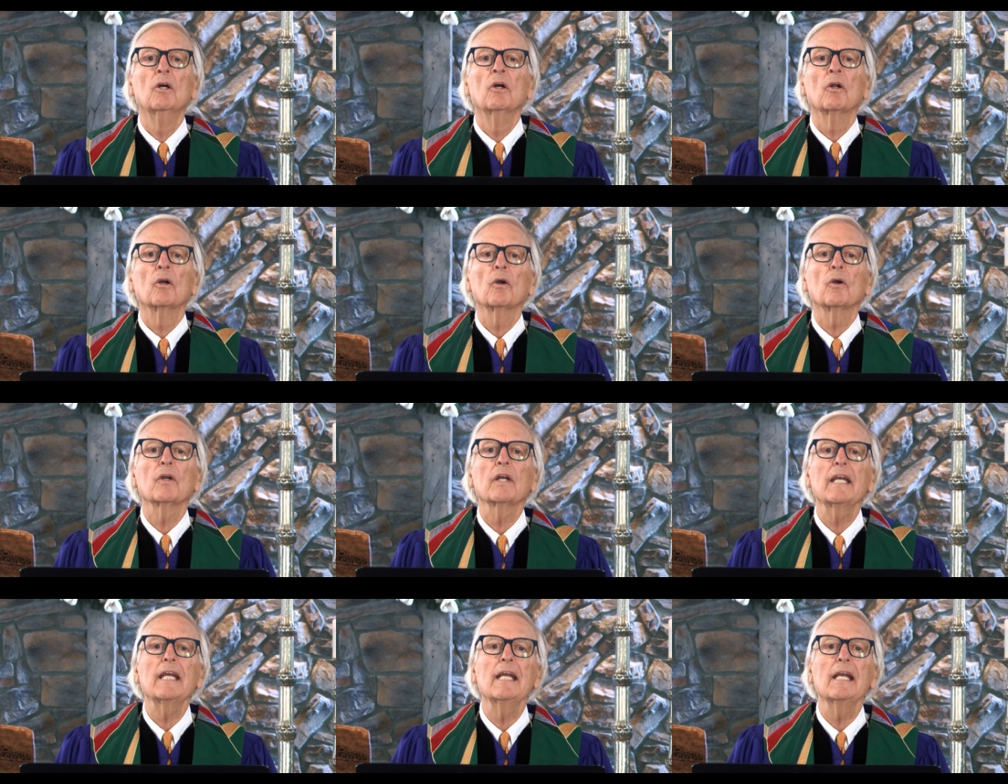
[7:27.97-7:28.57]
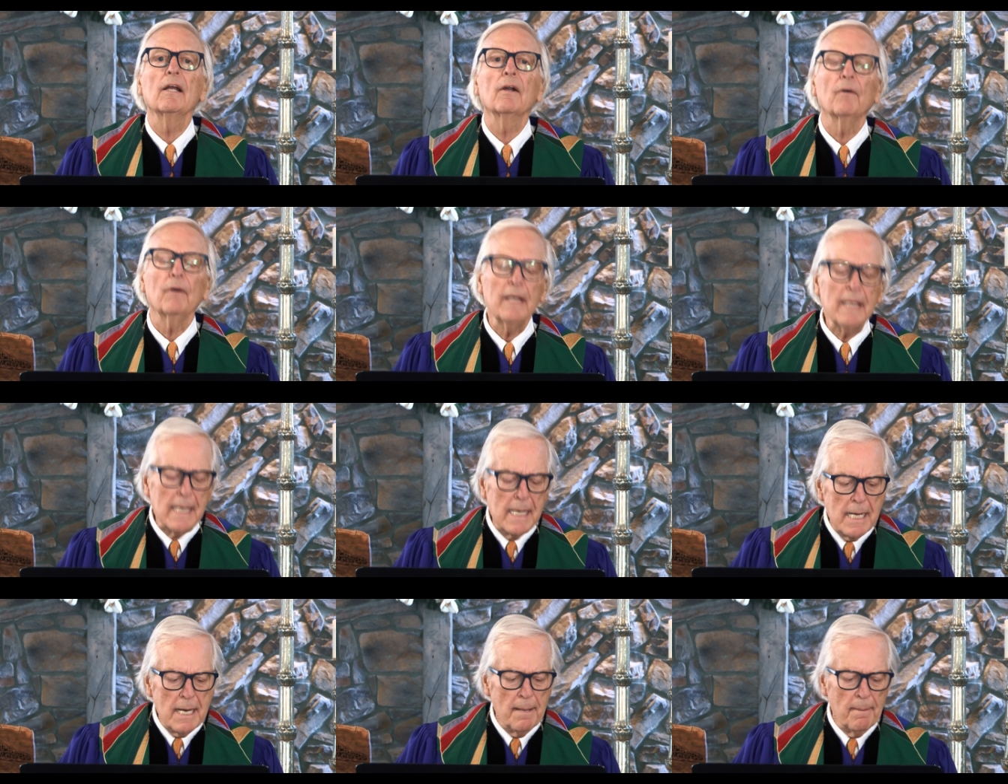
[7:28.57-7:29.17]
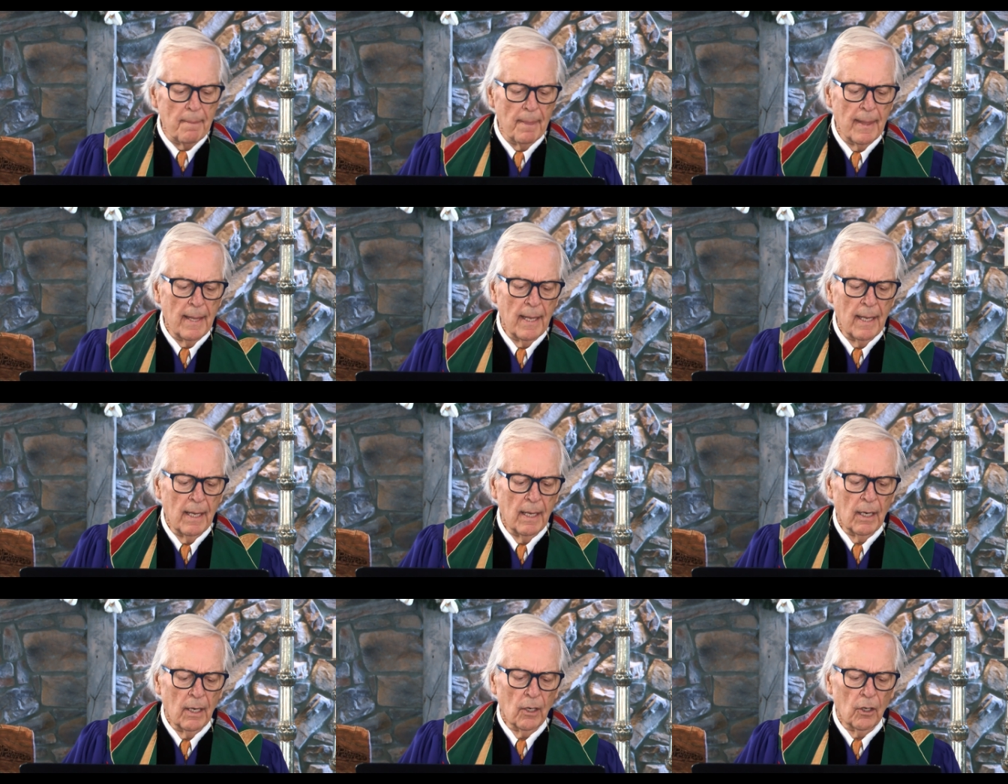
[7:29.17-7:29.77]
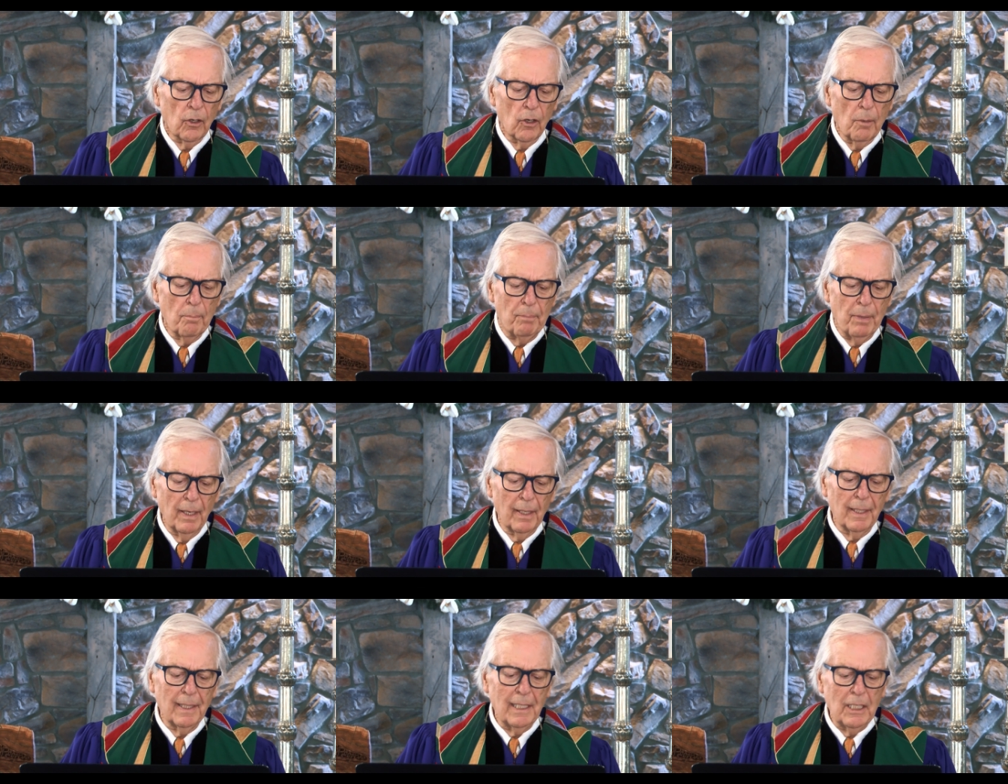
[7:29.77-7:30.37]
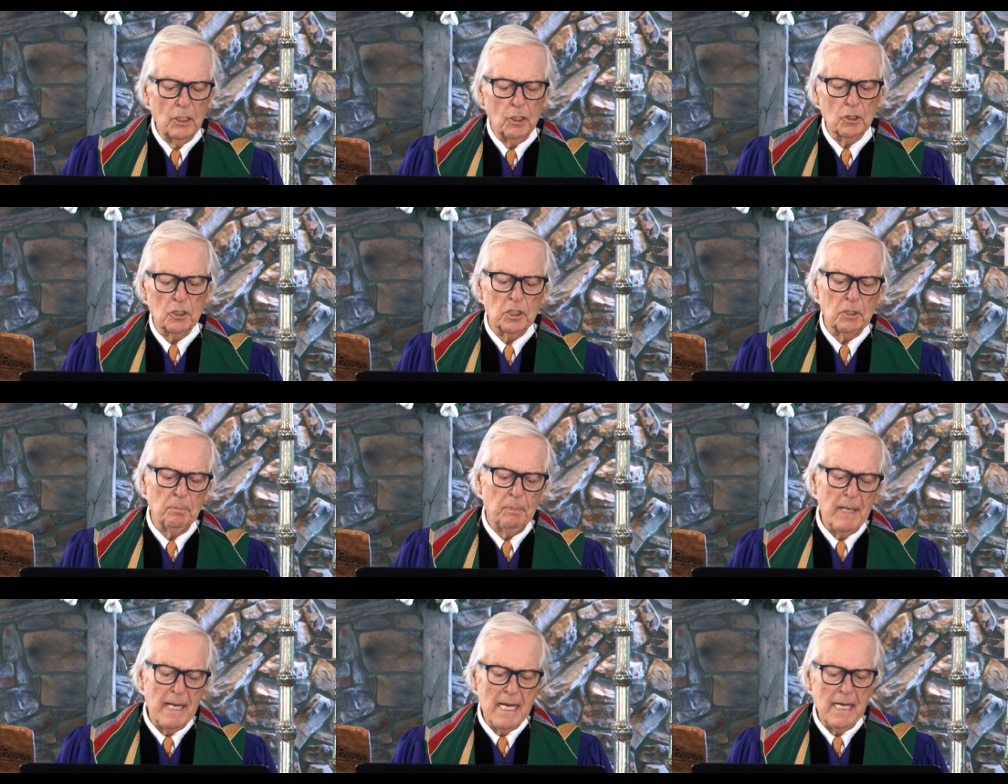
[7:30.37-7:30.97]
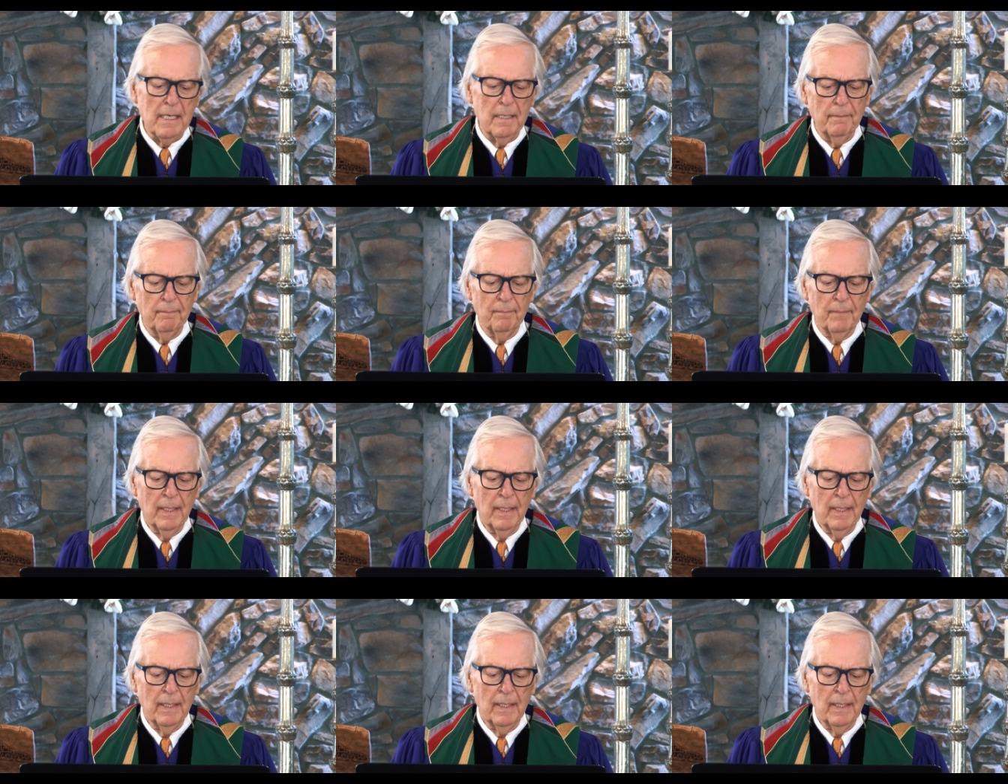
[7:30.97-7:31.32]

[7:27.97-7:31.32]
her hearing, her ability to speak.